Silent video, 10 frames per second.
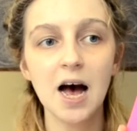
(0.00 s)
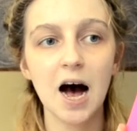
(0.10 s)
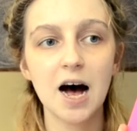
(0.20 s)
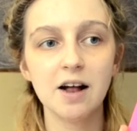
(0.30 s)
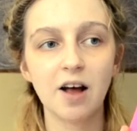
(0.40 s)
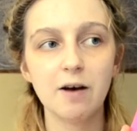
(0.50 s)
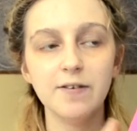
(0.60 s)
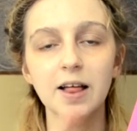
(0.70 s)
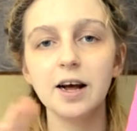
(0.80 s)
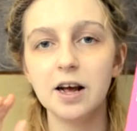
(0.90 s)
and I
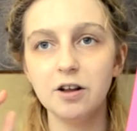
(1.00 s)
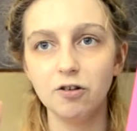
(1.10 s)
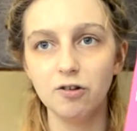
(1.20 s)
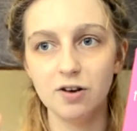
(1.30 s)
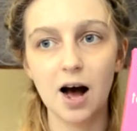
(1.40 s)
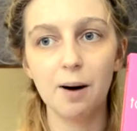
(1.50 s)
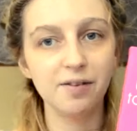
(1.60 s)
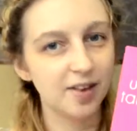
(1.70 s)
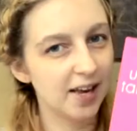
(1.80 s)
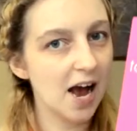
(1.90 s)
feel like it now
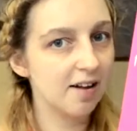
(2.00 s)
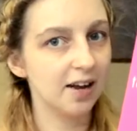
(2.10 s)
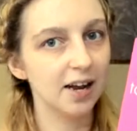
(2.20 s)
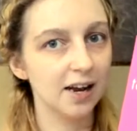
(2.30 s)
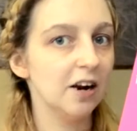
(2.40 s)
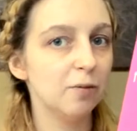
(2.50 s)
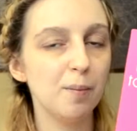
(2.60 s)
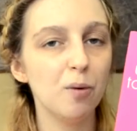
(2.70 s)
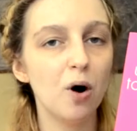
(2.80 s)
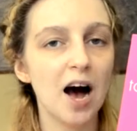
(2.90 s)
is getting a little
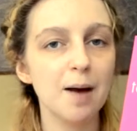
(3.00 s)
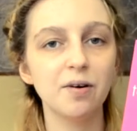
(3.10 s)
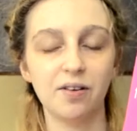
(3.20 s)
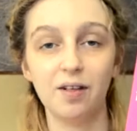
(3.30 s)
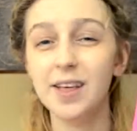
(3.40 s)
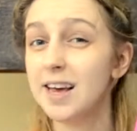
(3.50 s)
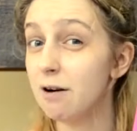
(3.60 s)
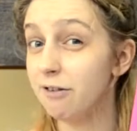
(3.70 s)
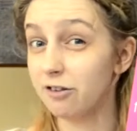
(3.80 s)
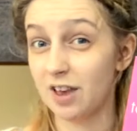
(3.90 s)
bit more hype because I think it
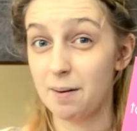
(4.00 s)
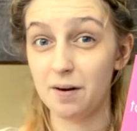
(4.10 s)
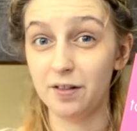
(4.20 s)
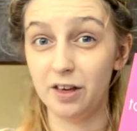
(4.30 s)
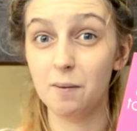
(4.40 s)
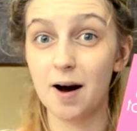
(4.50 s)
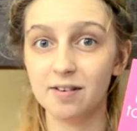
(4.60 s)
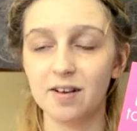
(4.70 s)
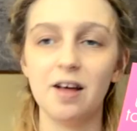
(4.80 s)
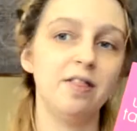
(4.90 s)
only just came out in the
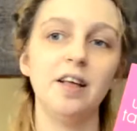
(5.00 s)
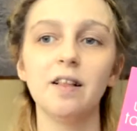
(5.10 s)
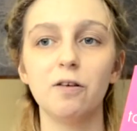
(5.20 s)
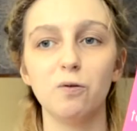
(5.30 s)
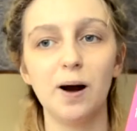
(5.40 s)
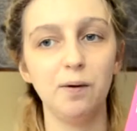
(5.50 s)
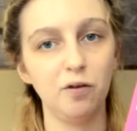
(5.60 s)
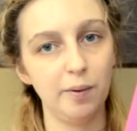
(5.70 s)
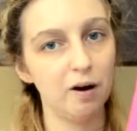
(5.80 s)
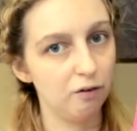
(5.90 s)
US. I think that's why it was a
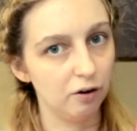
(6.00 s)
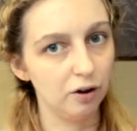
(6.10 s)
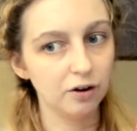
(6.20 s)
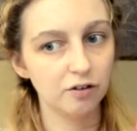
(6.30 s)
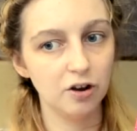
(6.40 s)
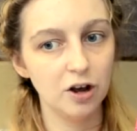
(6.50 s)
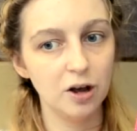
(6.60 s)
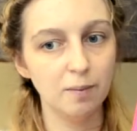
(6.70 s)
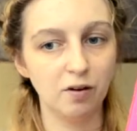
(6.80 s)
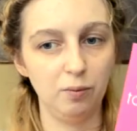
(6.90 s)
bit underlooked,
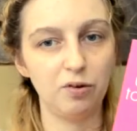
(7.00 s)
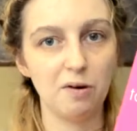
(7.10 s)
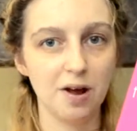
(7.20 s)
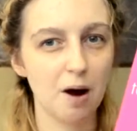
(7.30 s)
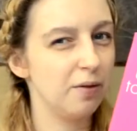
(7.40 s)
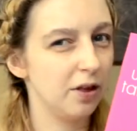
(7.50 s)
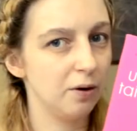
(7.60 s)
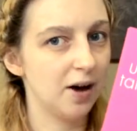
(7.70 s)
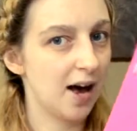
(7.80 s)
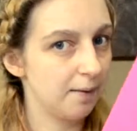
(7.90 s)
because it was only out in the
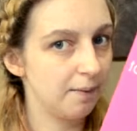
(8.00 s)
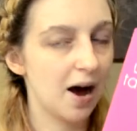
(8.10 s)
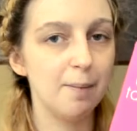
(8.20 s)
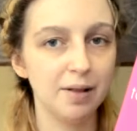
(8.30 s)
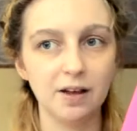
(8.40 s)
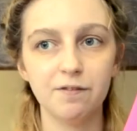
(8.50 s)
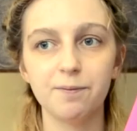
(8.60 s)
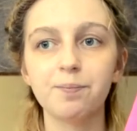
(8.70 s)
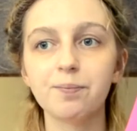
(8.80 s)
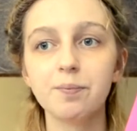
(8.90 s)
UK, I believe.
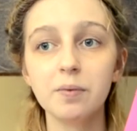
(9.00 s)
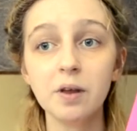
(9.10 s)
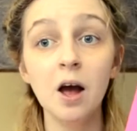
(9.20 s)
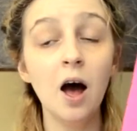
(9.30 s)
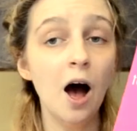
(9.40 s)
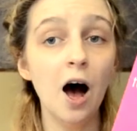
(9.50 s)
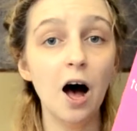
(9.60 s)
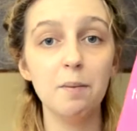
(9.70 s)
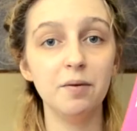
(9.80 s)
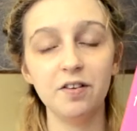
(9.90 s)

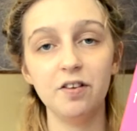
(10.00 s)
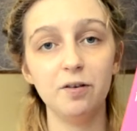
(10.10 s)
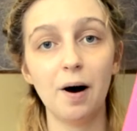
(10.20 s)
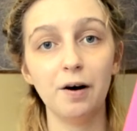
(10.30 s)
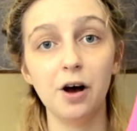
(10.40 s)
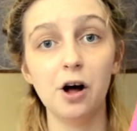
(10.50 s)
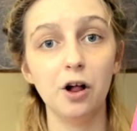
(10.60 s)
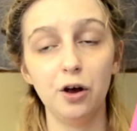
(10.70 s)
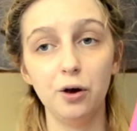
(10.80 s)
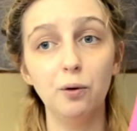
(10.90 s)
But this is about a
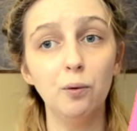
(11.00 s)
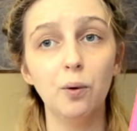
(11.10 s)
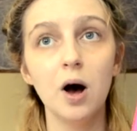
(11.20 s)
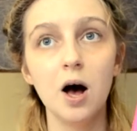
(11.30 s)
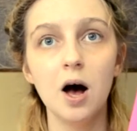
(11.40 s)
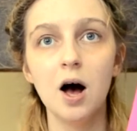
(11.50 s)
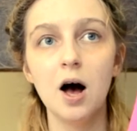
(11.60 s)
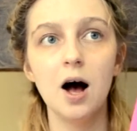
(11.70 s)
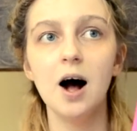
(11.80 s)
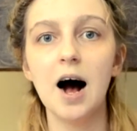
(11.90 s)
girl who
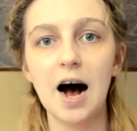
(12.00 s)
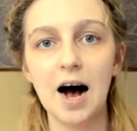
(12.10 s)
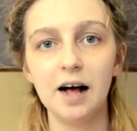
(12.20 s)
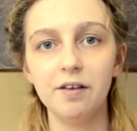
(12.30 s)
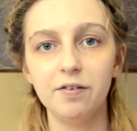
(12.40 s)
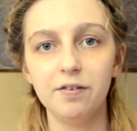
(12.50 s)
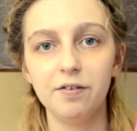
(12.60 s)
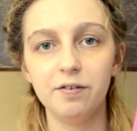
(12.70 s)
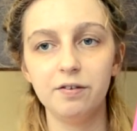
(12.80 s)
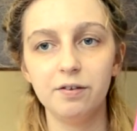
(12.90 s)

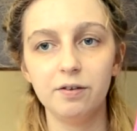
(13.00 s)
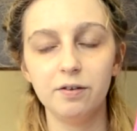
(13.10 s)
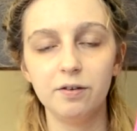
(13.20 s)
has,